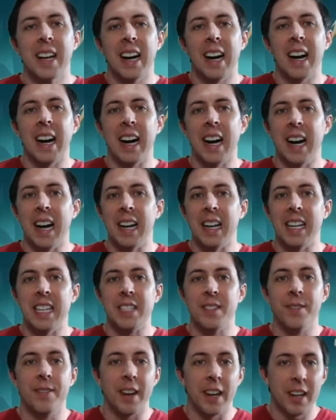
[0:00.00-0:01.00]

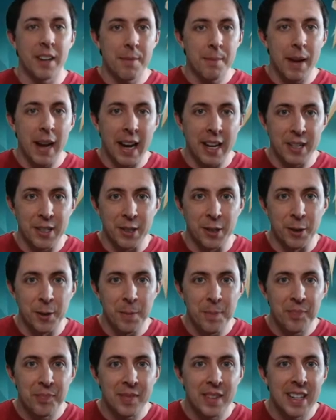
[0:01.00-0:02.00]
It's very
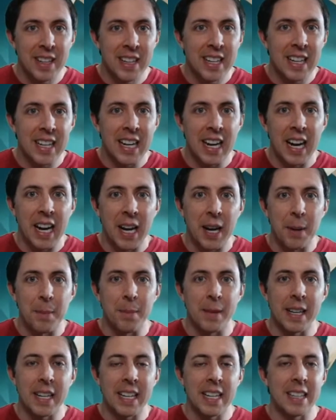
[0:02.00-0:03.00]
manual.
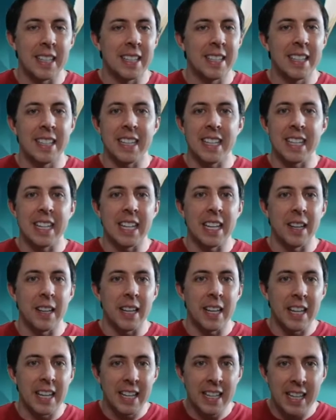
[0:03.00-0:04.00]

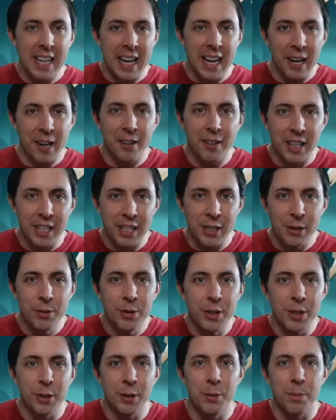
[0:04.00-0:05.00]
Any error that you
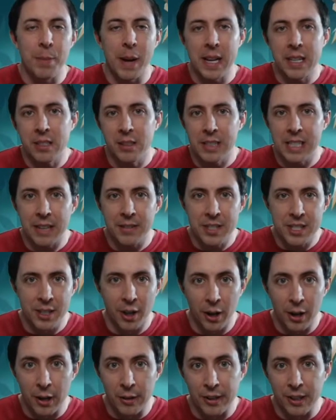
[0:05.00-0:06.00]
do, basically you have to
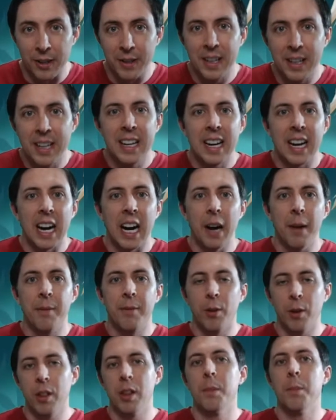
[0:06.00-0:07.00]
start over.
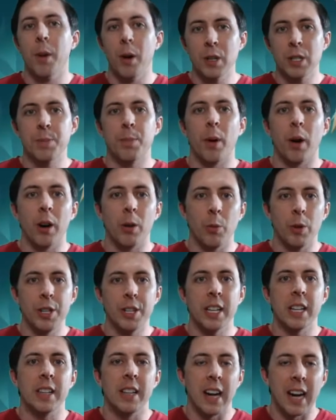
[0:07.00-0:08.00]
For the most part, when you
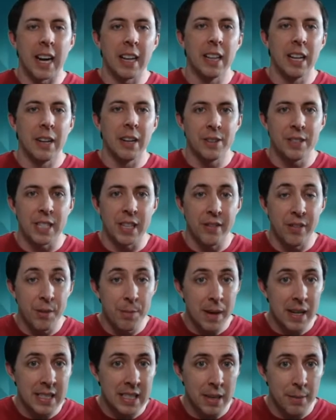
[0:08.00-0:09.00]
get in the high levels, if you
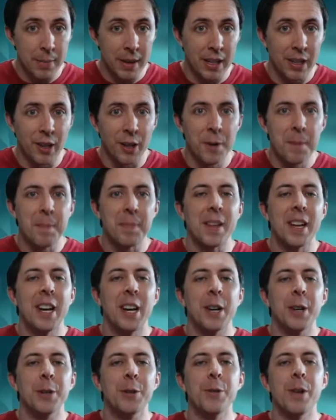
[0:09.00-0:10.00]
mess up at all,
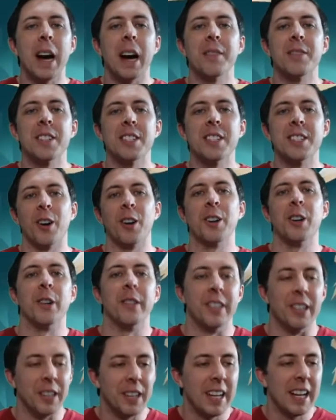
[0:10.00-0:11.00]
you have to start
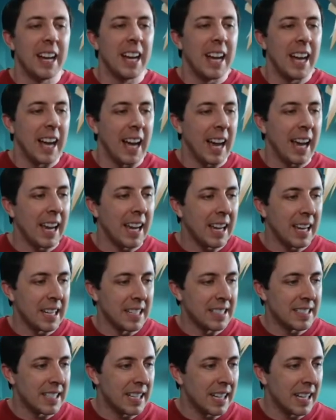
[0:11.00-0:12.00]
over.
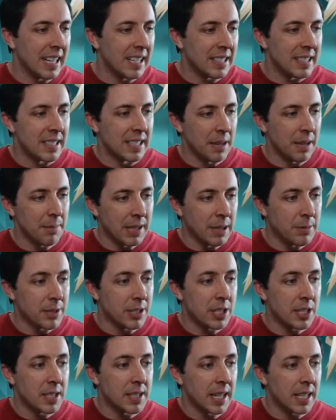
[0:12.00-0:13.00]
And sometimes it
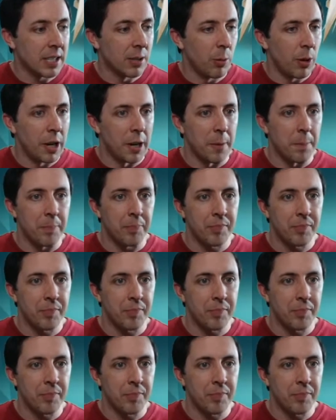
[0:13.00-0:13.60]
just takes a while.